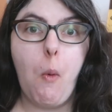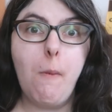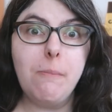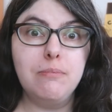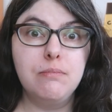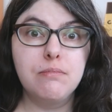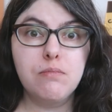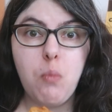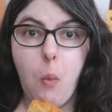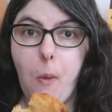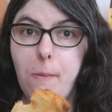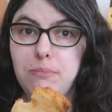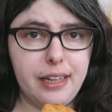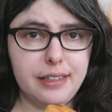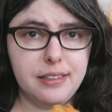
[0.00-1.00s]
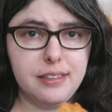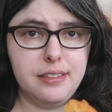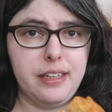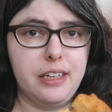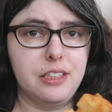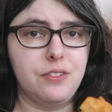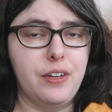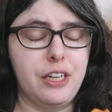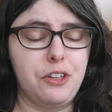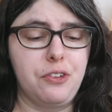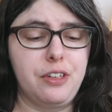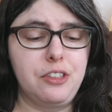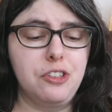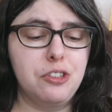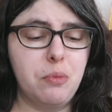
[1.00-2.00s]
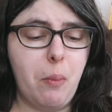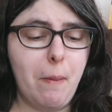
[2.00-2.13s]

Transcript: Mm, that's a satisfying crunch.